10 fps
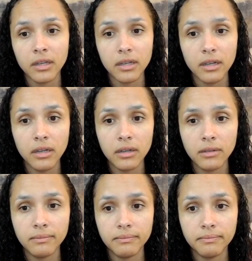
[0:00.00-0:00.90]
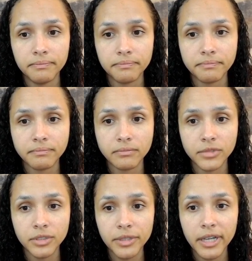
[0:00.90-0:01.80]
um
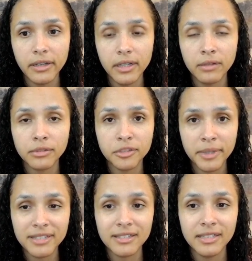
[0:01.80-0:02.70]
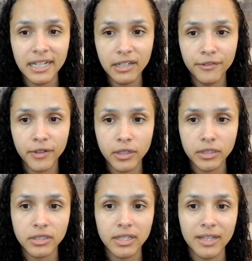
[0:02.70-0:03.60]
so yeah it respects the data
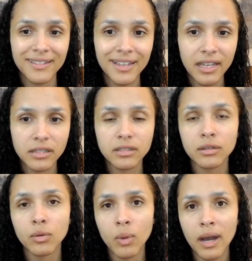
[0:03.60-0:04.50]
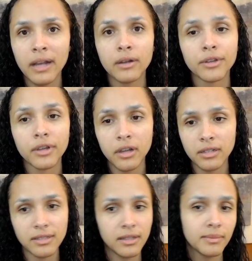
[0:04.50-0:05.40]
first and then gets to the why or the
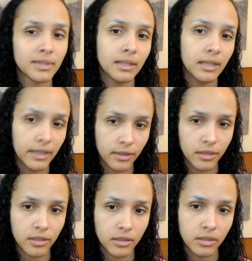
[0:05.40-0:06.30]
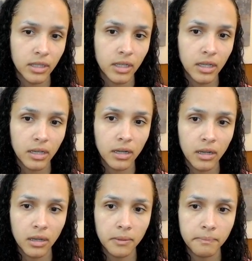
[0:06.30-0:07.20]
concepts later
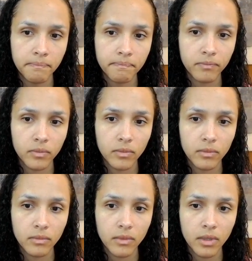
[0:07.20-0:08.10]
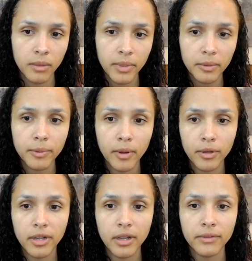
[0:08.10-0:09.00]
um a big
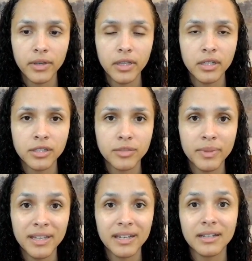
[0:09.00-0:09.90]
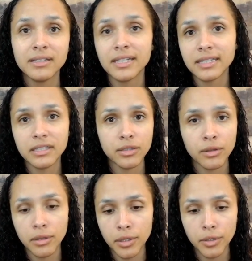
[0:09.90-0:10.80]
proponent of it is being addicted to
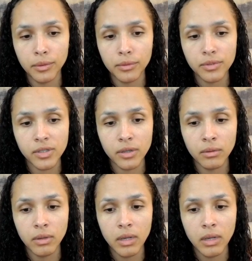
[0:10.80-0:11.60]
the new. So,